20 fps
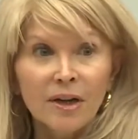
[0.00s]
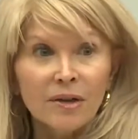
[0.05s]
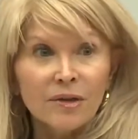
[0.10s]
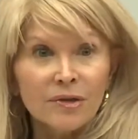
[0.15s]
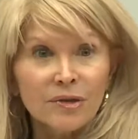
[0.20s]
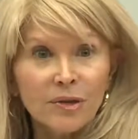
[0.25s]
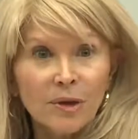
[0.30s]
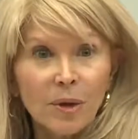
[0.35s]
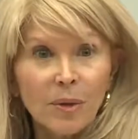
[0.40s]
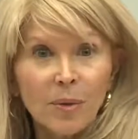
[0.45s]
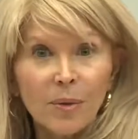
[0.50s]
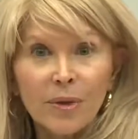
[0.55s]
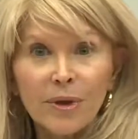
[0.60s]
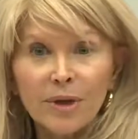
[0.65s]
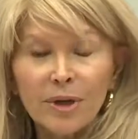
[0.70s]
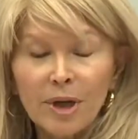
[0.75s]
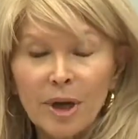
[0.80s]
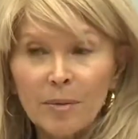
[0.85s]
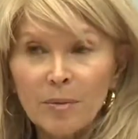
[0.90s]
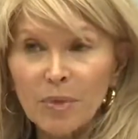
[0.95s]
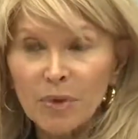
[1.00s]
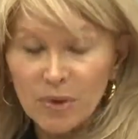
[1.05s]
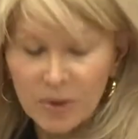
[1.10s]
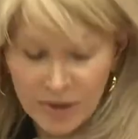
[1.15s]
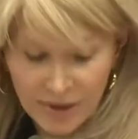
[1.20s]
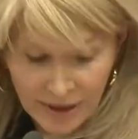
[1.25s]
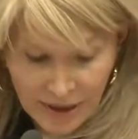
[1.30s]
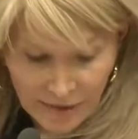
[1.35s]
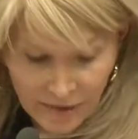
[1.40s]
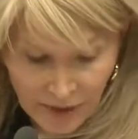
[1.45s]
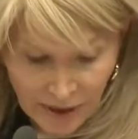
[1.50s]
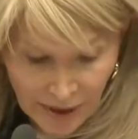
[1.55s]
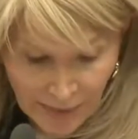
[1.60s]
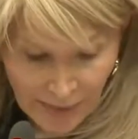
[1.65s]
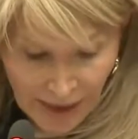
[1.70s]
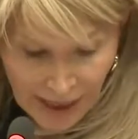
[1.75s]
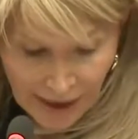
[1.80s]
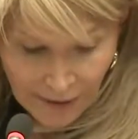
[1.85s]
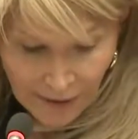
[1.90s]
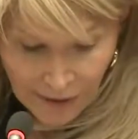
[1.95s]
So the numbers that have
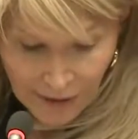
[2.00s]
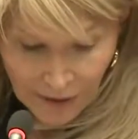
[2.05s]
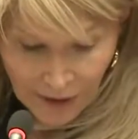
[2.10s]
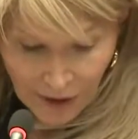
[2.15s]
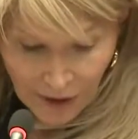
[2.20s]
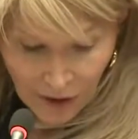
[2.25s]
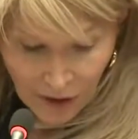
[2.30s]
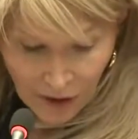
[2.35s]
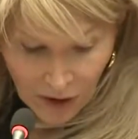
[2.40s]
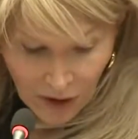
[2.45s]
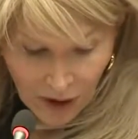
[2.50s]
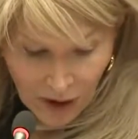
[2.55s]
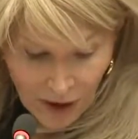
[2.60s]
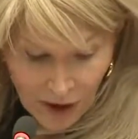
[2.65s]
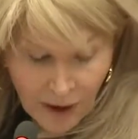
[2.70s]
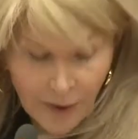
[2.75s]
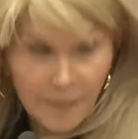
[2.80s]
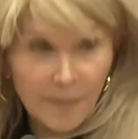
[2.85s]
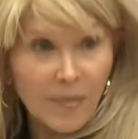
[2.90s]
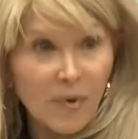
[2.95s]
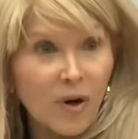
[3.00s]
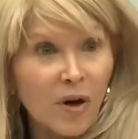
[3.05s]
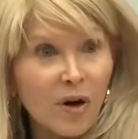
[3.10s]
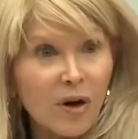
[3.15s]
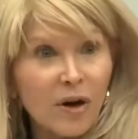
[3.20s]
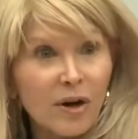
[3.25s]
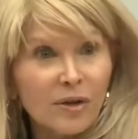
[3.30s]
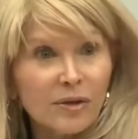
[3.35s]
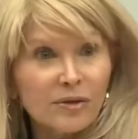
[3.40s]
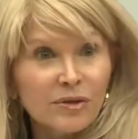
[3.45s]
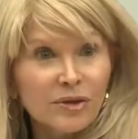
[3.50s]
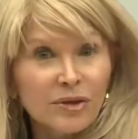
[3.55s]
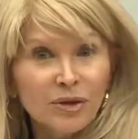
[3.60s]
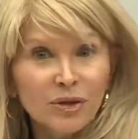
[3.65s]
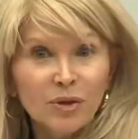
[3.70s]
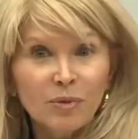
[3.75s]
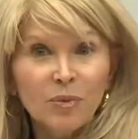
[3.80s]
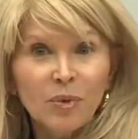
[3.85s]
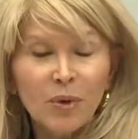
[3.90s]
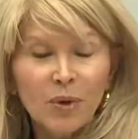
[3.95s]
come out are
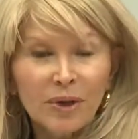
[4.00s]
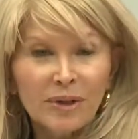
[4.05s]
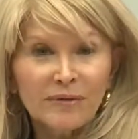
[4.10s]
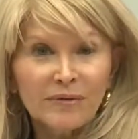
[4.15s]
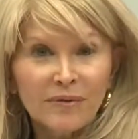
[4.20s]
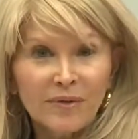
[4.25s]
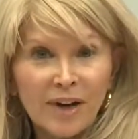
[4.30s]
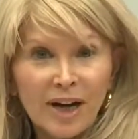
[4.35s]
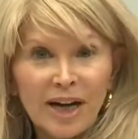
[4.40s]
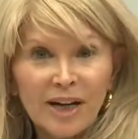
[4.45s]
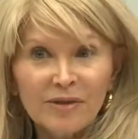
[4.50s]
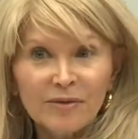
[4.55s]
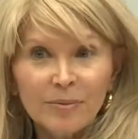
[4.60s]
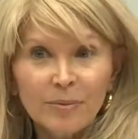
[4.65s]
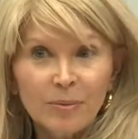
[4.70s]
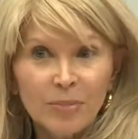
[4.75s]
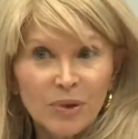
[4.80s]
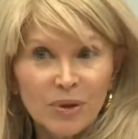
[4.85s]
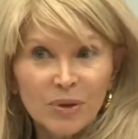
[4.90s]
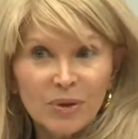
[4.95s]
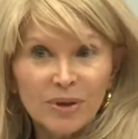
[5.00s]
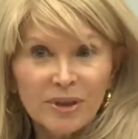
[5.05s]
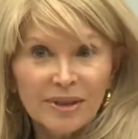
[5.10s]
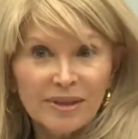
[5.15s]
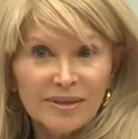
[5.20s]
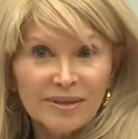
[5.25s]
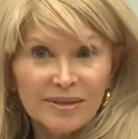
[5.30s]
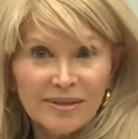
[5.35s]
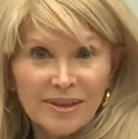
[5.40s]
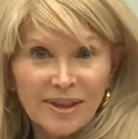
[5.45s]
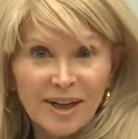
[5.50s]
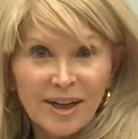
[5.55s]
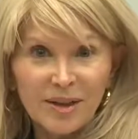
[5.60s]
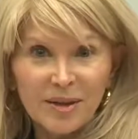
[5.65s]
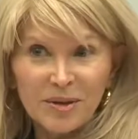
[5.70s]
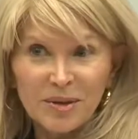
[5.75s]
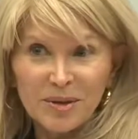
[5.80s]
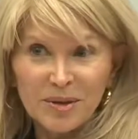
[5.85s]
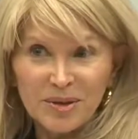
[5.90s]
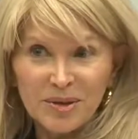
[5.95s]
$2.5 billion
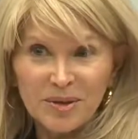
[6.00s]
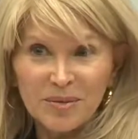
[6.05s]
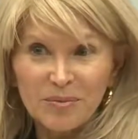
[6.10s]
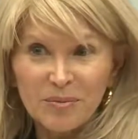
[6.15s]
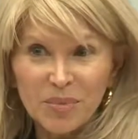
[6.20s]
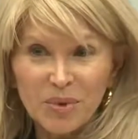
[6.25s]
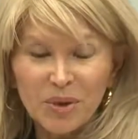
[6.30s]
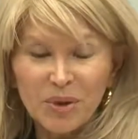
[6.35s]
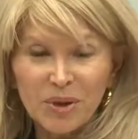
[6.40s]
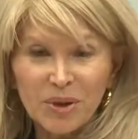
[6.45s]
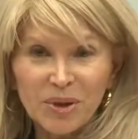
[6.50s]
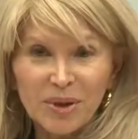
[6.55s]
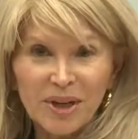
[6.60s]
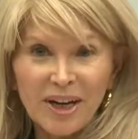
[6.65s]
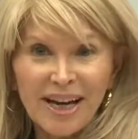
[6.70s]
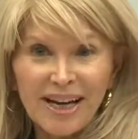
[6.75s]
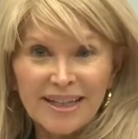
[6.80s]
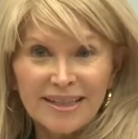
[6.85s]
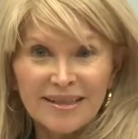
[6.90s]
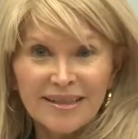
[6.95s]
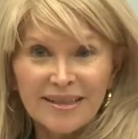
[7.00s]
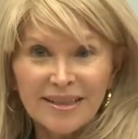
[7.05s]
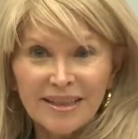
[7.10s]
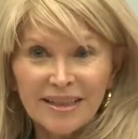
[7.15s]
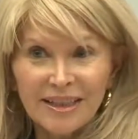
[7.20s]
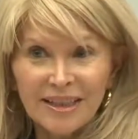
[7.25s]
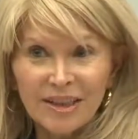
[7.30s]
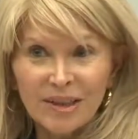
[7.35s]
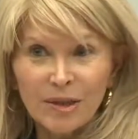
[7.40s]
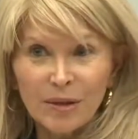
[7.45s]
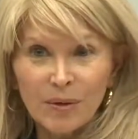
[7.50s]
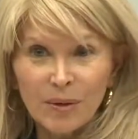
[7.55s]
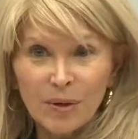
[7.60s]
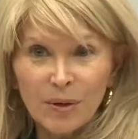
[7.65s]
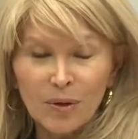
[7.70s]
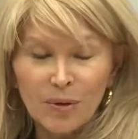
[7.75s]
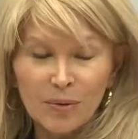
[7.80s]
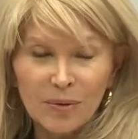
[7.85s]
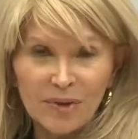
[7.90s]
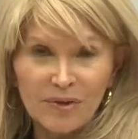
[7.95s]
per NCE going
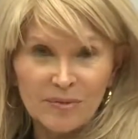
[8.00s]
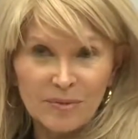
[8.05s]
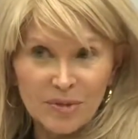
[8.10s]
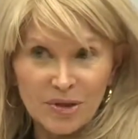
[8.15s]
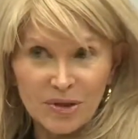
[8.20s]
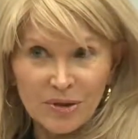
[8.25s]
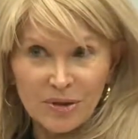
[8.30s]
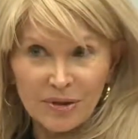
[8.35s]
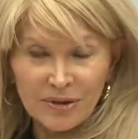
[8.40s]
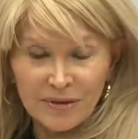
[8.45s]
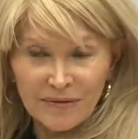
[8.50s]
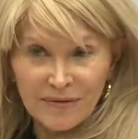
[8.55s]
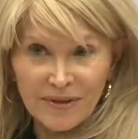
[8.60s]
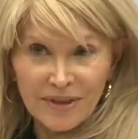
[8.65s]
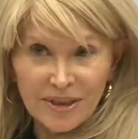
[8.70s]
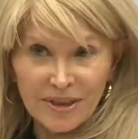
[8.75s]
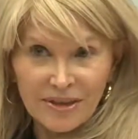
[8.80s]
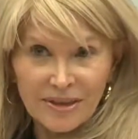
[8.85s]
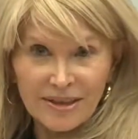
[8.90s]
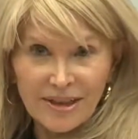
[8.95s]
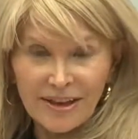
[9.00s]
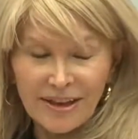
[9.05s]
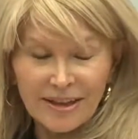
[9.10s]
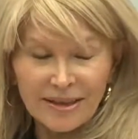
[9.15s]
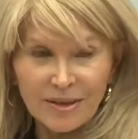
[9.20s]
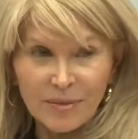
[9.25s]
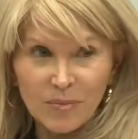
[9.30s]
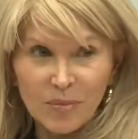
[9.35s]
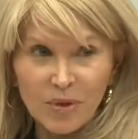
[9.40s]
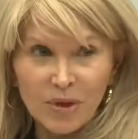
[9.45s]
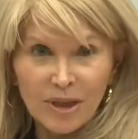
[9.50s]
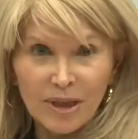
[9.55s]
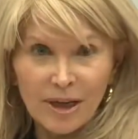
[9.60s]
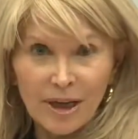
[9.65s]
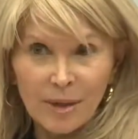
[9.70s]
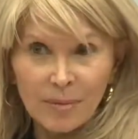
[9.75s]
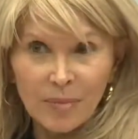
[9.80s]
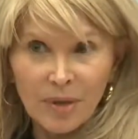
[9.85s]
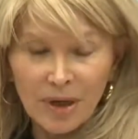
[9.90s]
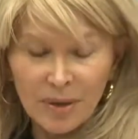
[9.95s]
all the way from start to finish. Now, that's a pretty
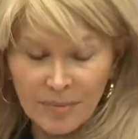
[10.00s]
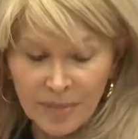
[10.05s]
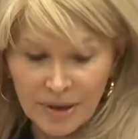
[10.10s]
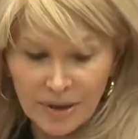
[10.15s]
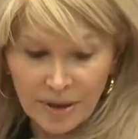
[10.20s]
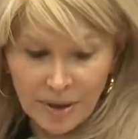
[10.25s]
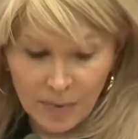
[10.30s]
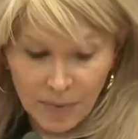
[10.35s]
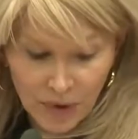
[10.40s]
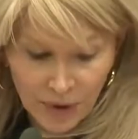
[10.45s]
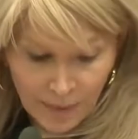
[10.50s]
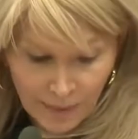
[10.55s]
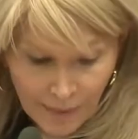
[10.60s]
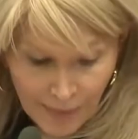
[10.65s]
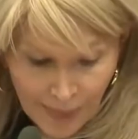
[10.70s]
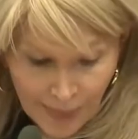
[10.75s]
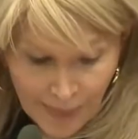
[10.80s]
eye-popping number.